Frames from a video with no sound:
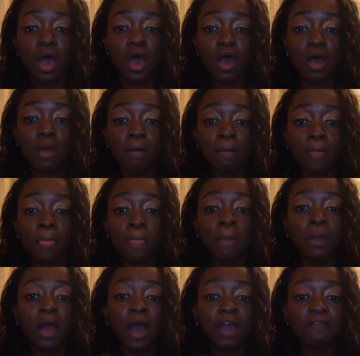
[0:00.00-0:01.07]

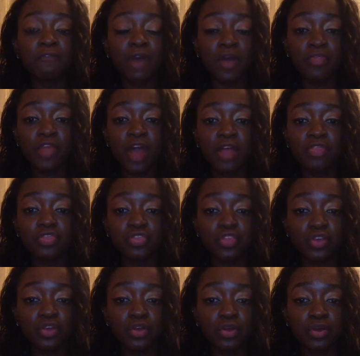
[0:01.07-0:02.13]
I found that
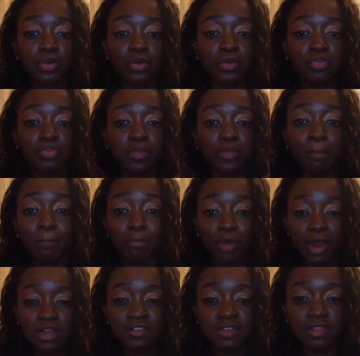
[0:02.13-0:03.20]
the
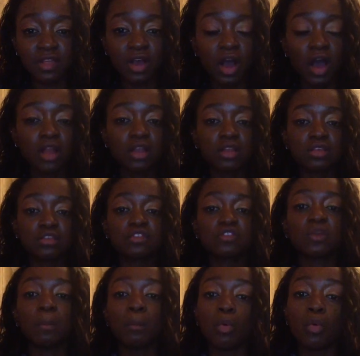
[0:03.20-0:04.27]
brighter the colours,
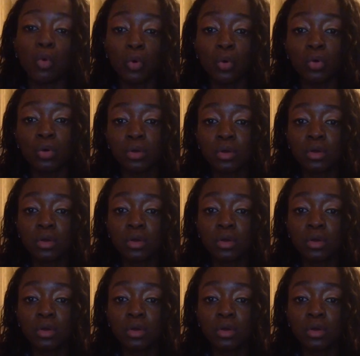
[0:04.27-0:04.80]
the more